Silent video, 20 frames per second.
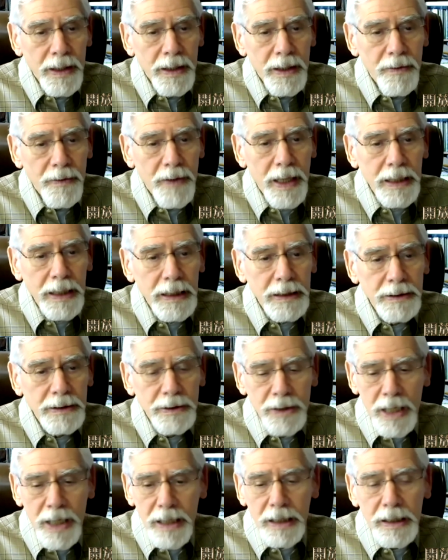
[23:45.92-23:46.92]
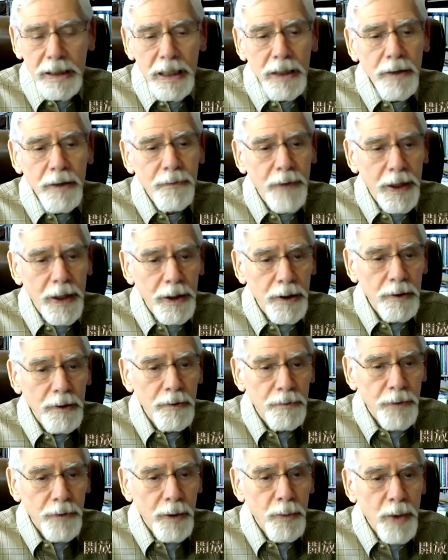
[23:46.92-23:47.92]
They can take an elevator
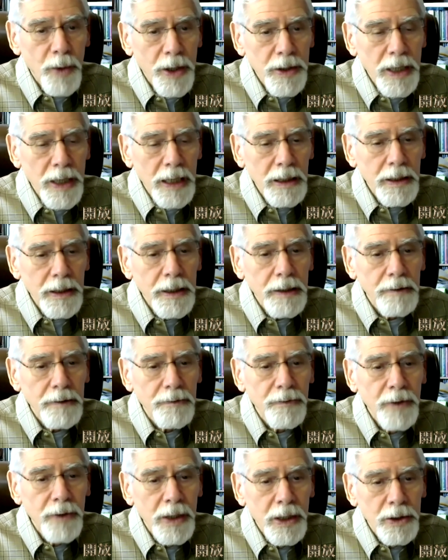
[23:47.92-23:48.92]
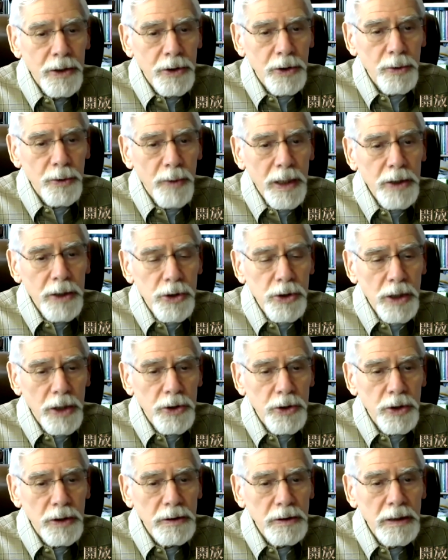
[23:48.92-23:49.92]
from where they live to the rail
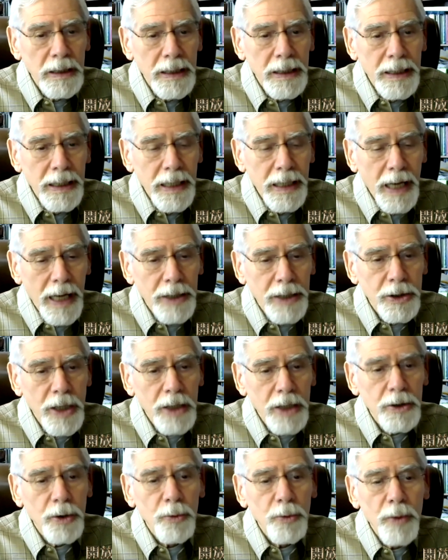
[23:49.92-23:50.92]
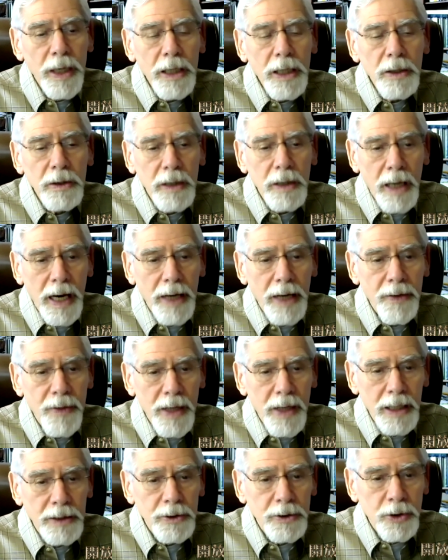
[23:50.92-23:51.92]
station and take the rail line
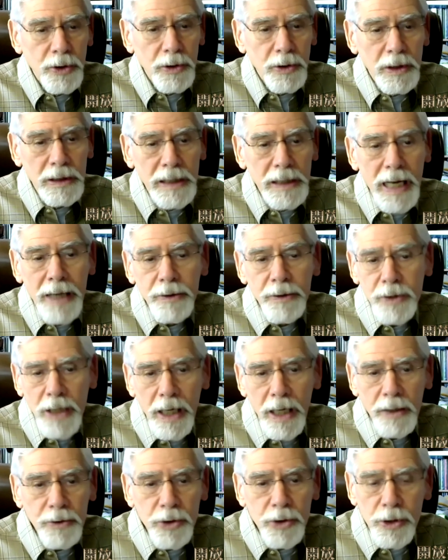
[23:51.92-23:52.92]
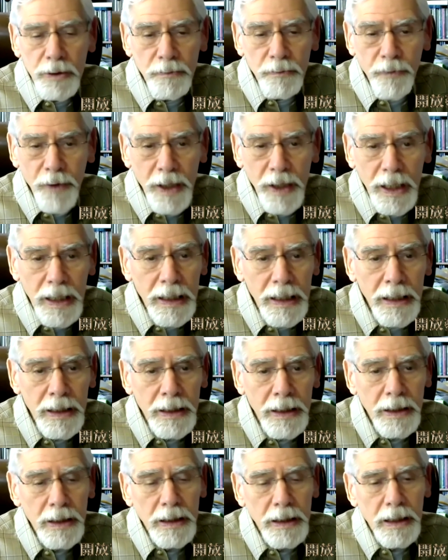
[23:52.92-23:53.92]
then to the downtown symphony
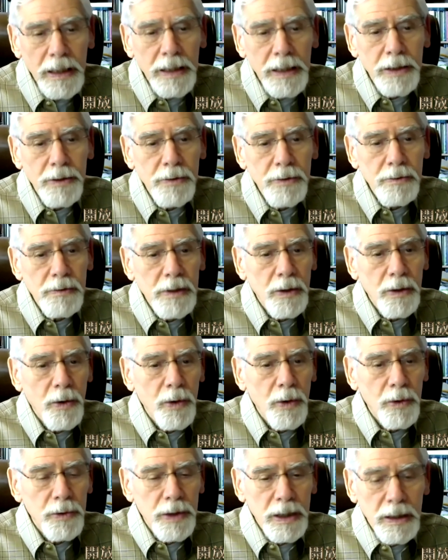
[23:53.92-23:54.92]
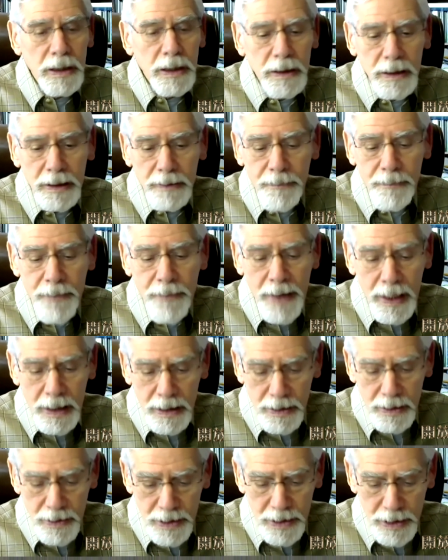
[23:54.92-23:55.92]
or the
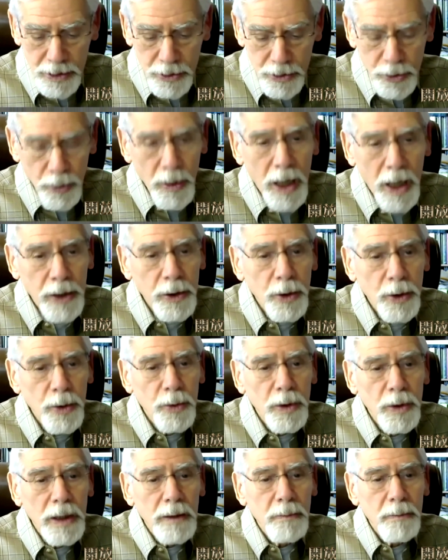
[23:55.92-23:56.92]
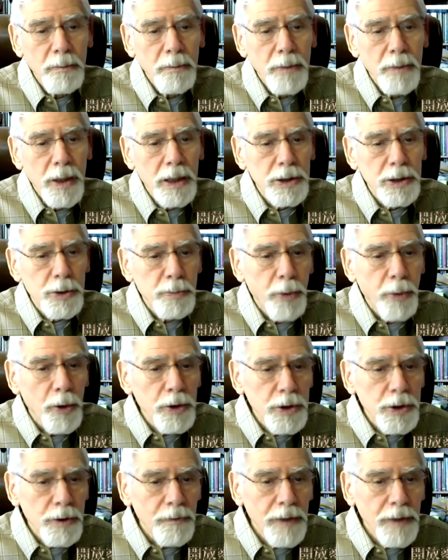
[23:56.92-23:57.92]
Toronto
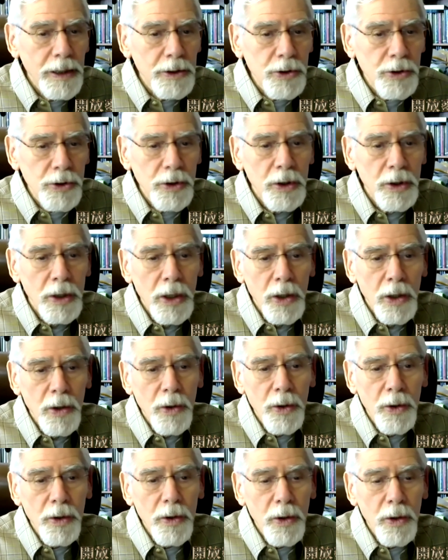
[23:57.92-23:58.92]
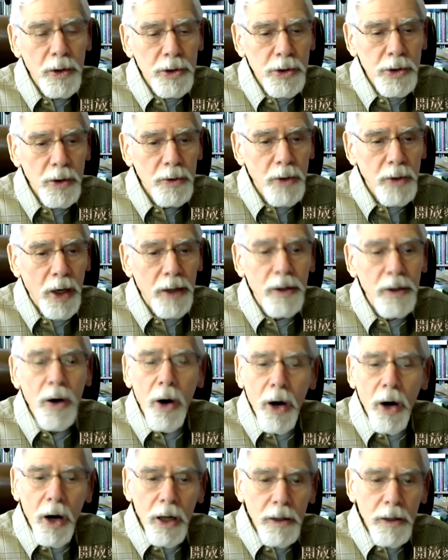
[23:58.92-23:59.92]
sports events or so on,
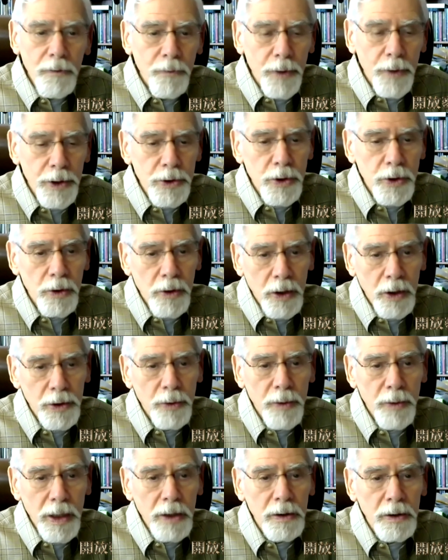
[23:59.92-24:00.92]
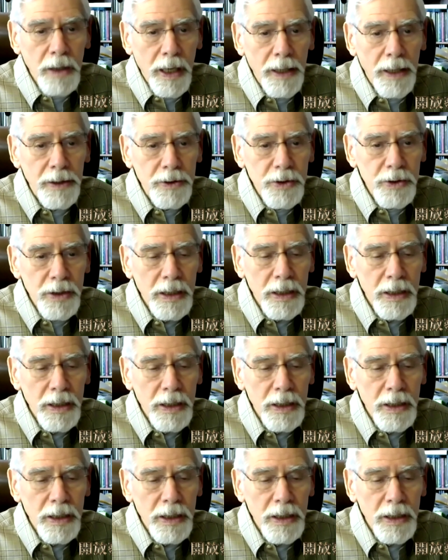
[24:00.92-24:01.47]
all of which are on the rail lines,